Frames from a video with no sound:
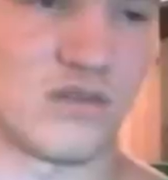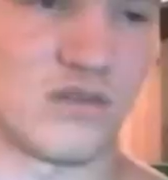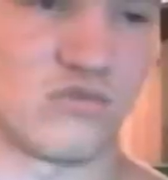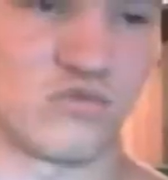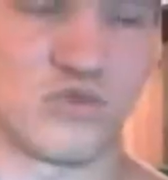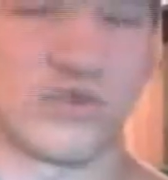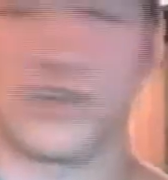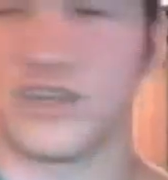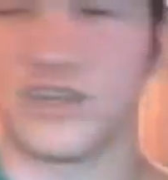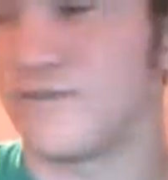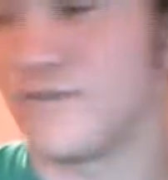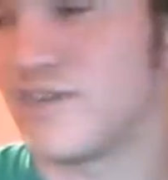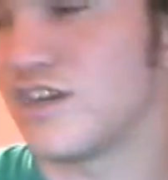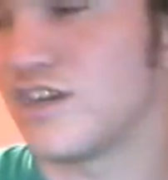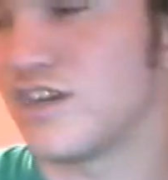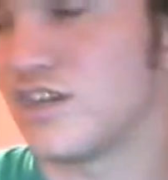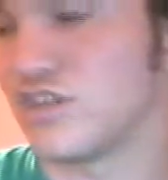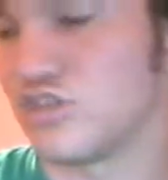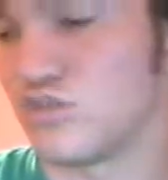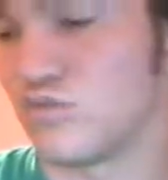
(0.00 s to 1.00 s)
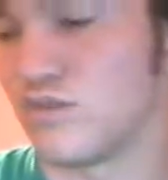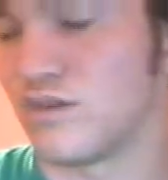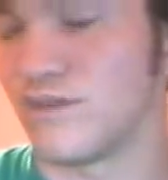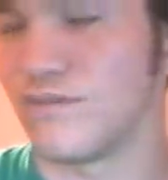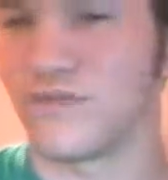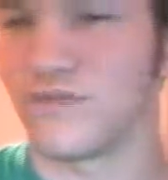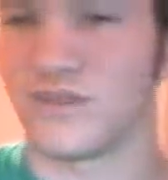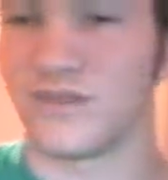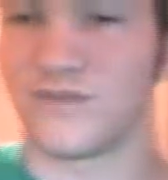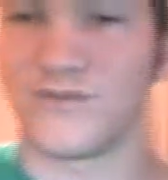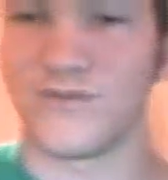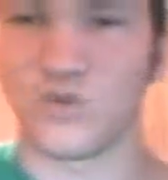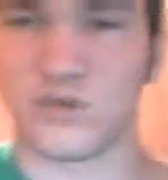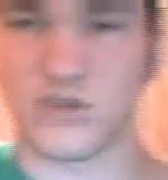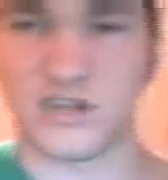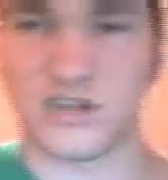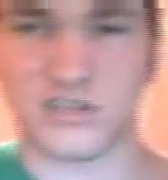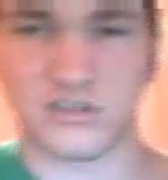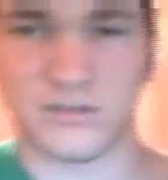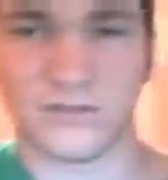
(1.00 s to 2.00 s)
really vintage one from the
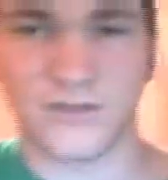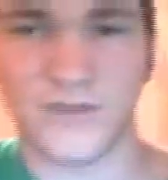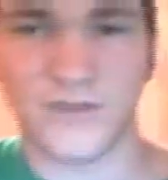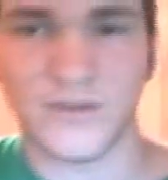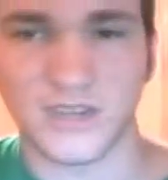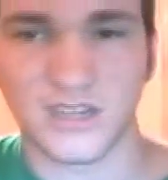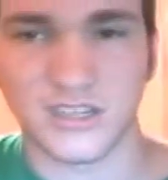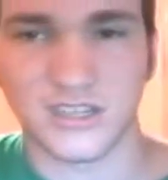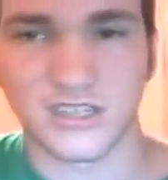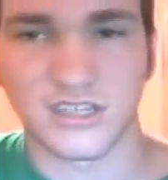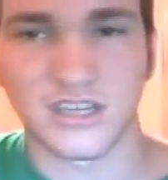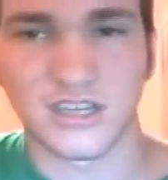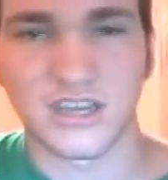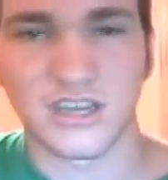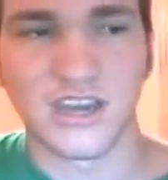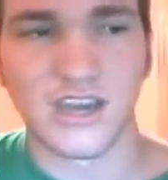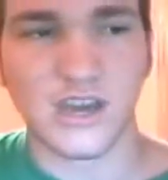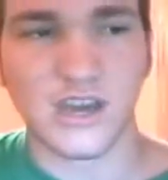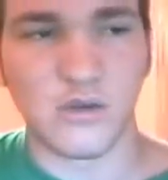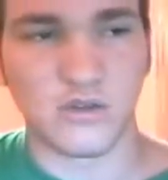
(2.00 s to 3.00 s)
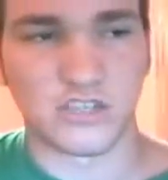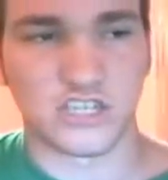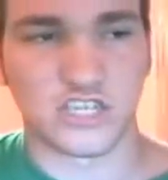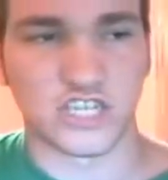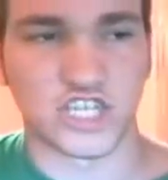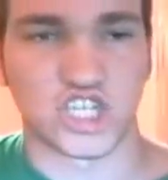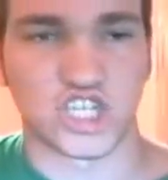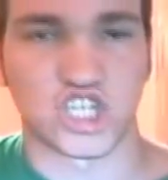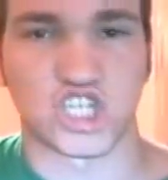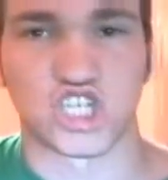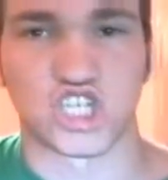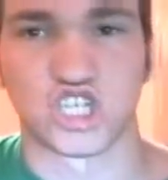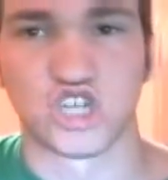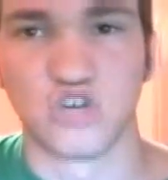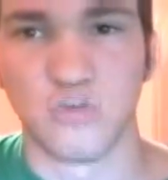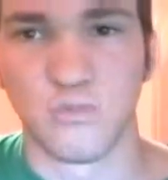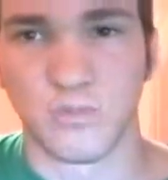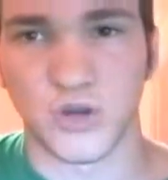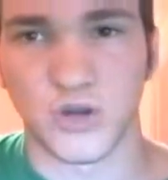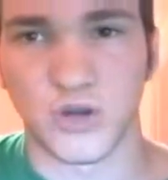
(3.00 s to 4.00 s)
40s or 50s, which is
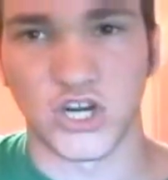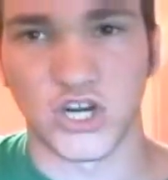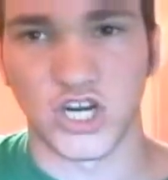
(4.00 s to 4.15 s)
super,